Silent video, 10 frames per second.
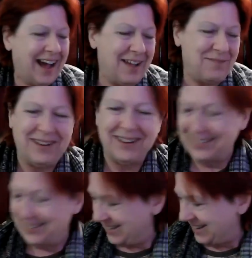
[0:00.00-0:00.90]
I've
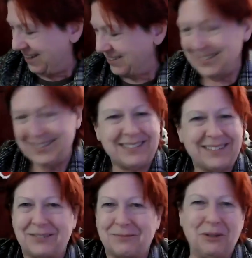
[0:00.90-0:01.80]
been looking. I just
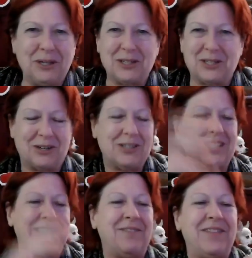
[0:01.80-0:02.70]
put in
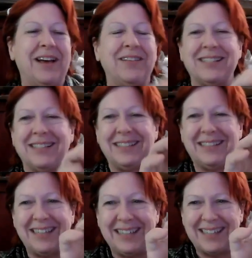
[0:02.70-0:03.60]
searches and I found this little
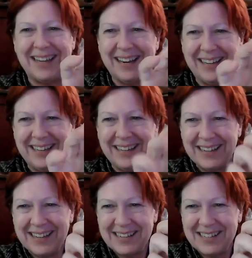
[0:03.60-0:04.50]
teeny tiny
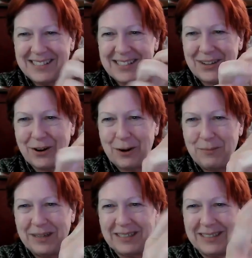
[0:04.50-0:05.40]

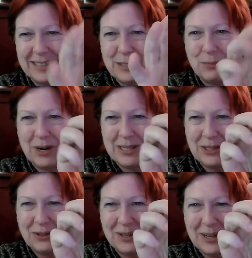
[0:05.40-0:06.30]
Starbucks
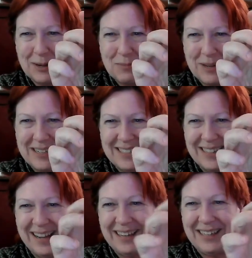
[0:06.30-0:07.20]
espresso cup.
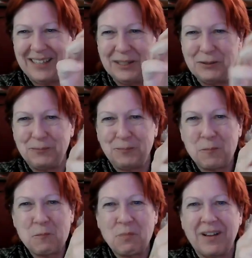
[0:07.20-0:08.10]
Isn't that cute?
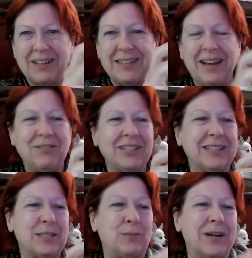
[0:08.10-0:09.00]
Because I have a
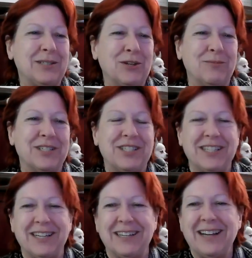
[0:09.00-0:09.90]
little espresso
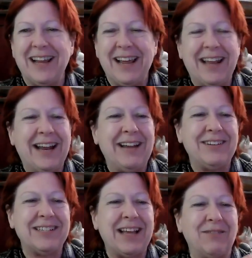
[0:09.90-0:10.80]
machine and I
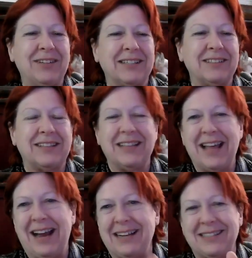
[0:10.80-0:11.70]
just have a little
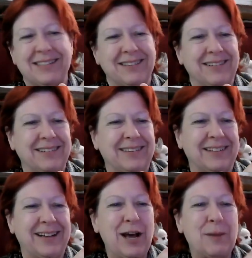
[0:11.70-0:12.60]
glass
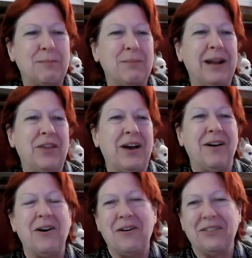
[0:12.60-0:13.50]
cup, but I
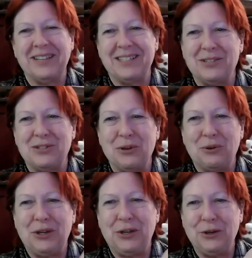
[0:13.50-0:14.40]
thought, oh, this is so
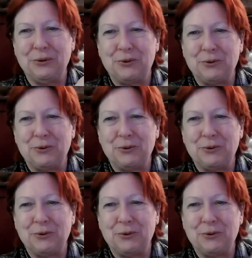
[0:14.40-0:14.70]
cute.